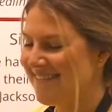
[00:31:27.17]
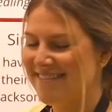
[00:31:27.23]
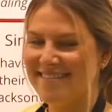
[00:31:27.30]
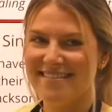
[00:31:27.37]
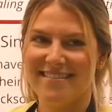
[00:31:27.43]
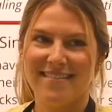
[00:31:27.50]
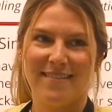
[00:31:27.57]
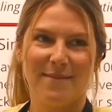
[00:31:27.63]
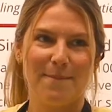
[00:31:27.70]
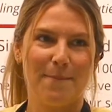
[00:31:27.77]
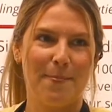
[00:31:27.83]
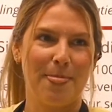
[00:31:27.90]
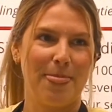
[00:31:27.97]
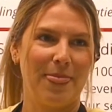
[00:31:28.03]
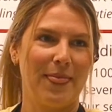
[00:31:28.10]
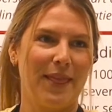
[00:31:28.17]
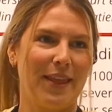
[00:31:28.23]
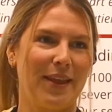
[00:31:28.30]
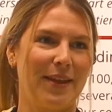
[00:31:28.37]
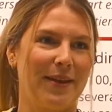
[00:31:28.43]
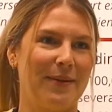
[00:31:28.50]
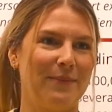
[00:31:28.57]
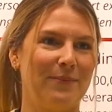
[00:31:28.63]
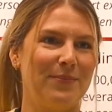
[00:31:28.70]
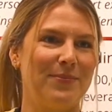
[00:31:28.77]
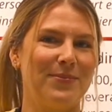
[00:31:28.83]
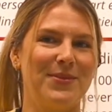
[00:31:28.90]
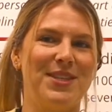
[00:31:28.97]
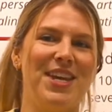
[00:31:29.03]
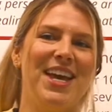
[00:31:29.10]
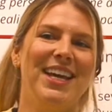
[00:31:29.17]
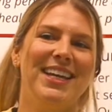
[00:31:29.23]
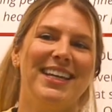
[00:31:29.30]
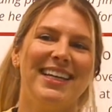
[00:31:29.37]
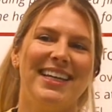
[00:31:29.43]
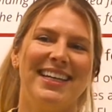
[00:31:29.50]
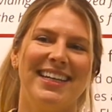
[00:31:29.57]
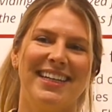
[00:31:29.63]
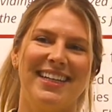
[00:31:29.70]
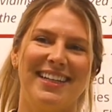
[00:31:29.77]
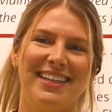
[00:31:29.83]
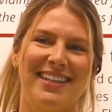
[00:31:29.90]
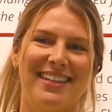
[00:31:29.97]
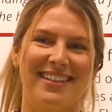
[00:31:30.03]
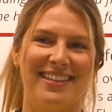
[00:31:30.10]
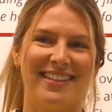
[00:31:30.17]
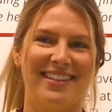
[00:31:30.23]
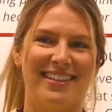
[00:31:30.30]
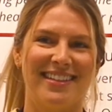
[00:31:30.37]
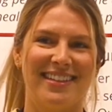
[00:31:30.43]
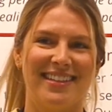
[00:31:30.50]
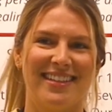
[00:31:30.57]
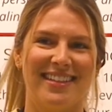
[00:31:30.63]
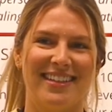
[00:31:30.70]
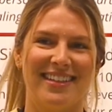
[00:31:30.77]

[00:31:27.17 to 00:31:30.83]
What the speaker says: we are not qualified to be giving any nutritional advice here at Art with the Heart and Healthcare.